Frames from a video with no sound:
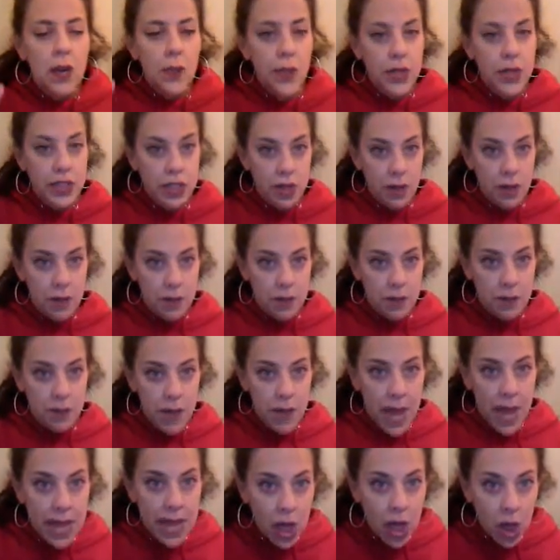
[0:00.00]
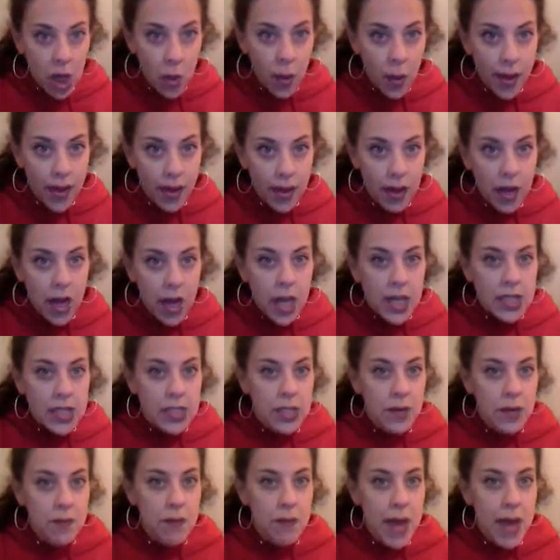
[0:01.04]
But to make it quick,
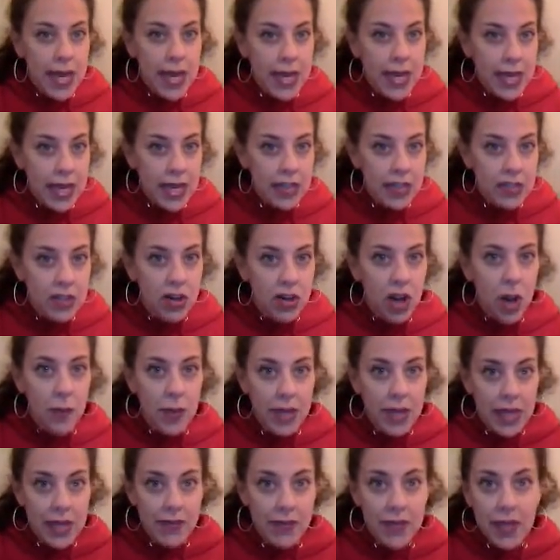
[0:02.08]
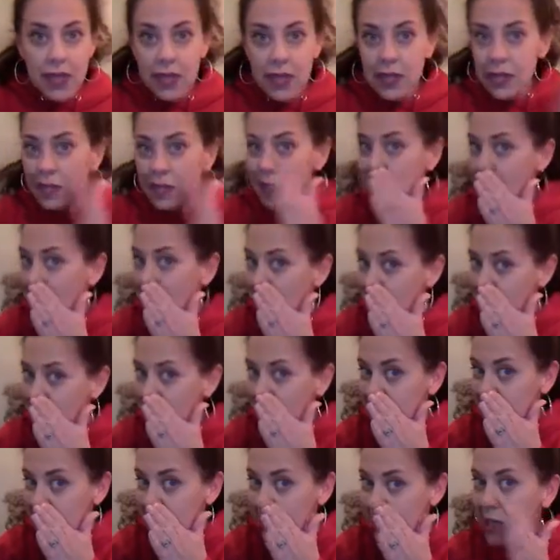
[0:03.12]
to make it easier, I'm going to leave the
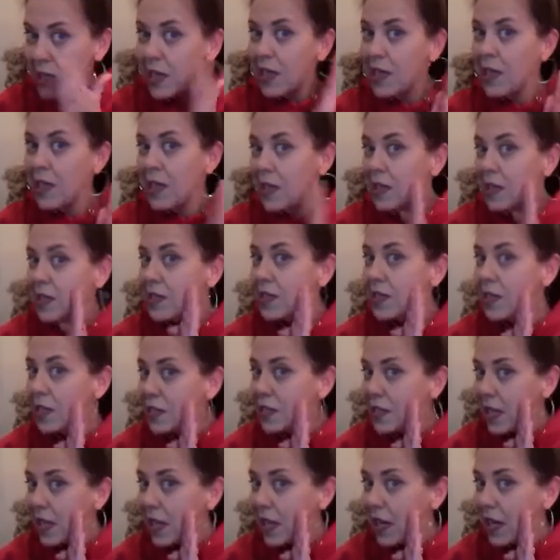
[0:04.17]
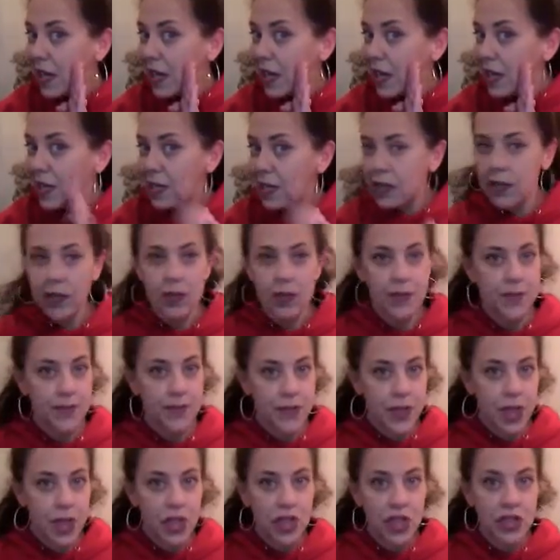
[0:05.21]
10s to the side,
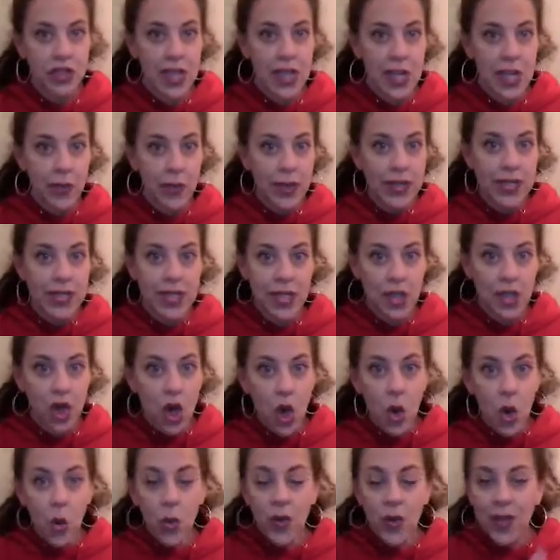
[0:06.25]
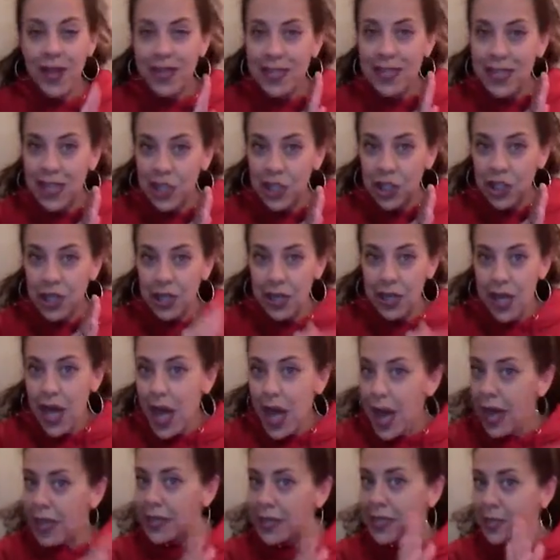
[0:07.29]
just like we did with addition
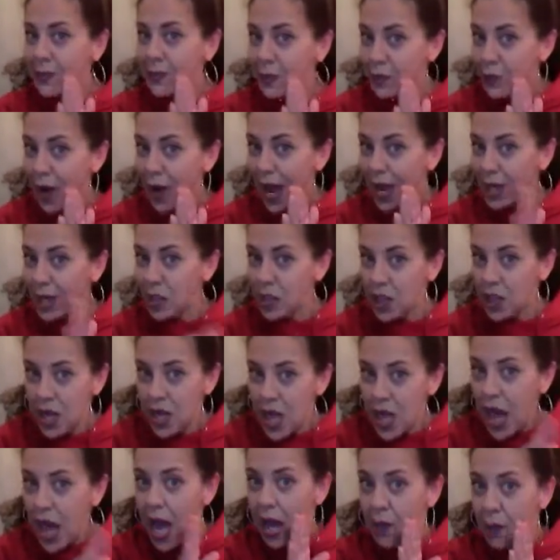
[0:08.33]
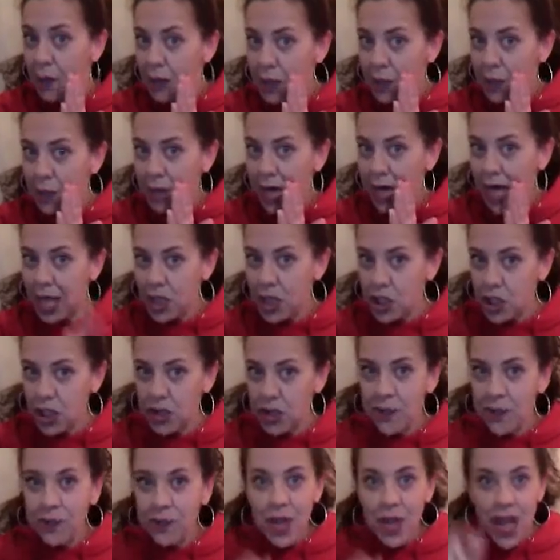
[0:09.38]
and subtraction and multiplication.
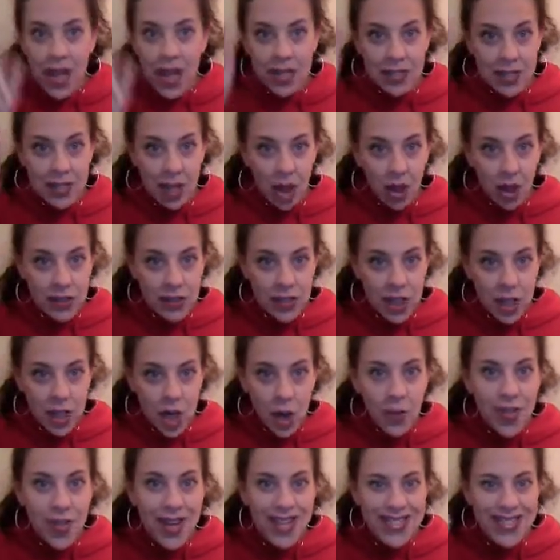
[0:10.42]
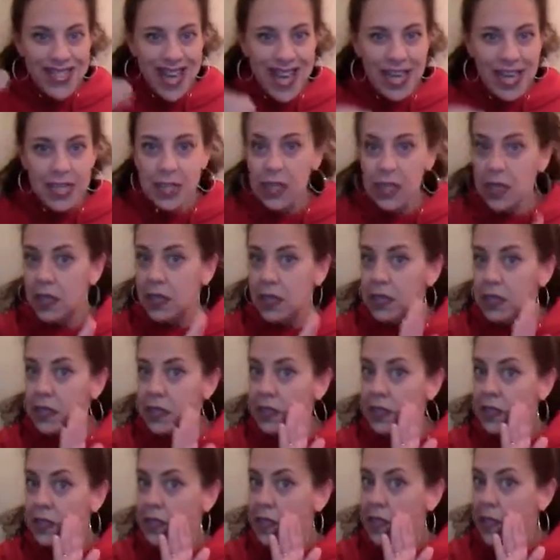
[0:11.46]
As long as I know that it's 8
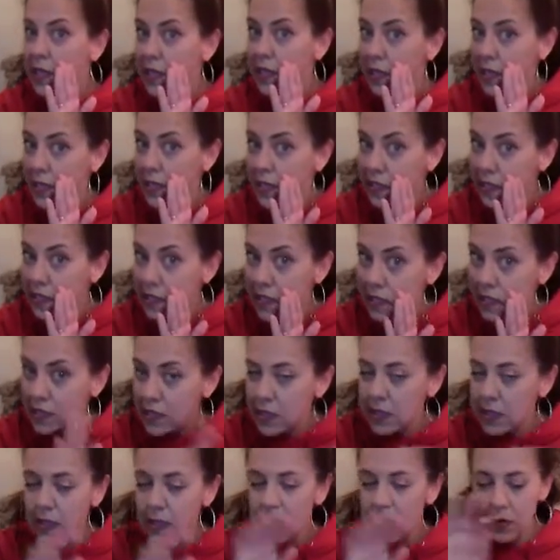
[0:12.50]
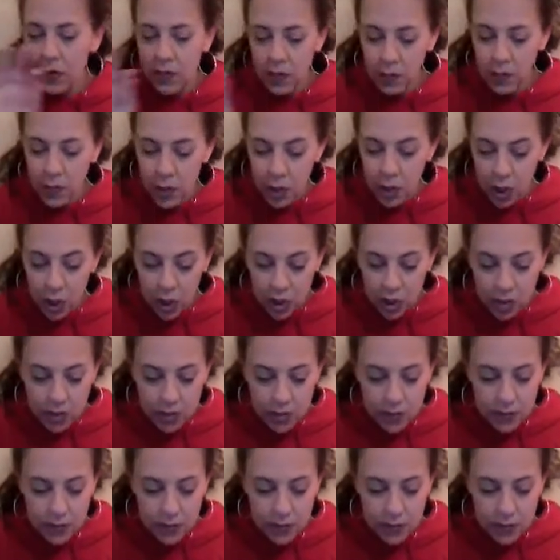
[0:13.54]
10s, we're good.